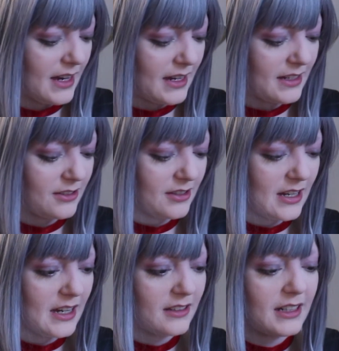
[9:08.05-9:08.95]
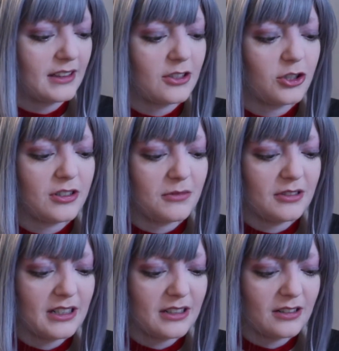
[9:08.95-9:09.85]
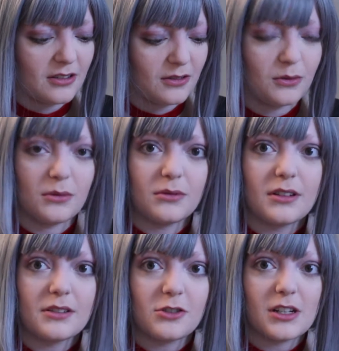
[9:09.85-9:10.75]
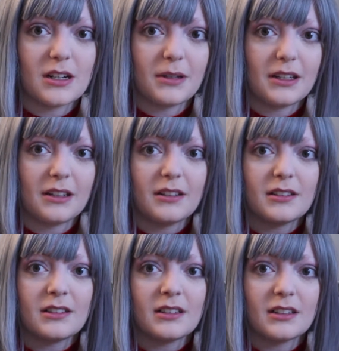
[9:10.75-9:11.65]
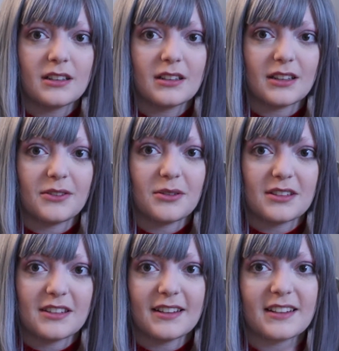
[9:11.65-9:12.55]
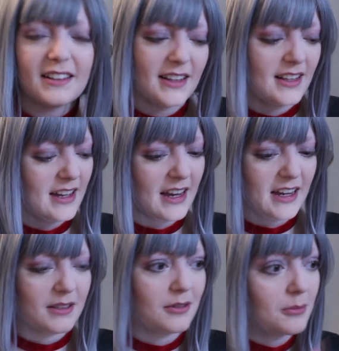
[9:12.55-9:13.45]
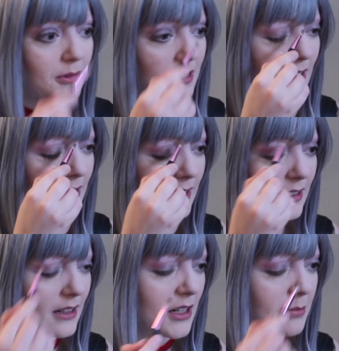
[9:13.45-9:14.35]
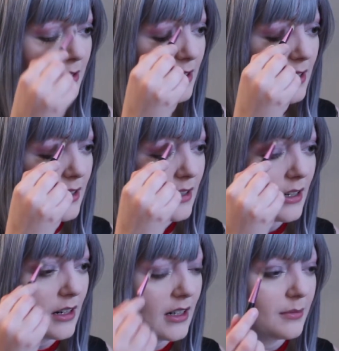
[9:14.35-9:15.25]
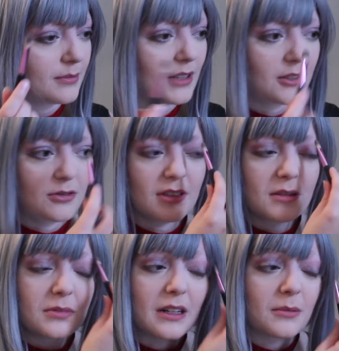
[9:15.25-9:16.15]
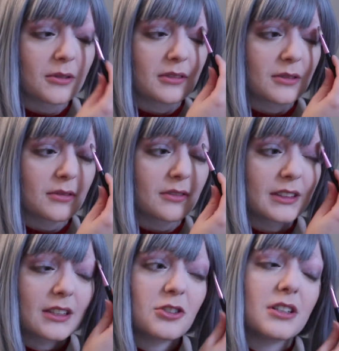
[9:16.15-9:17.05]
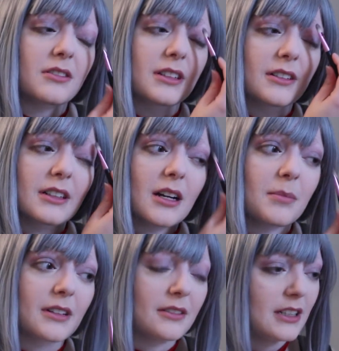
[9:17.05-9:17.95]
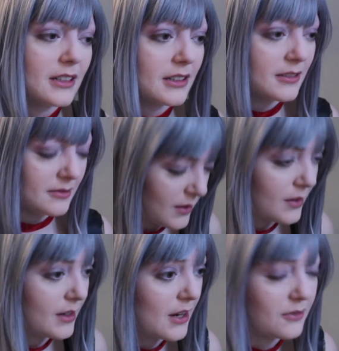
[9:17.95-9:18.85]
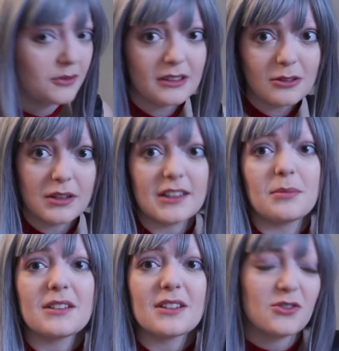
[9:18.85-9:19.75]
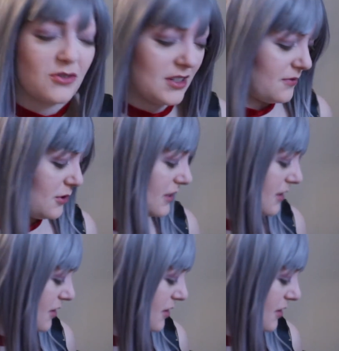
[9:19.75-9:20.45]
and take like the shimmery gold shade up here, if you can see it, and I'm going to put that like up underneath the brow bone, sort of like the general area up around here. And real quick, because I straight up forgot to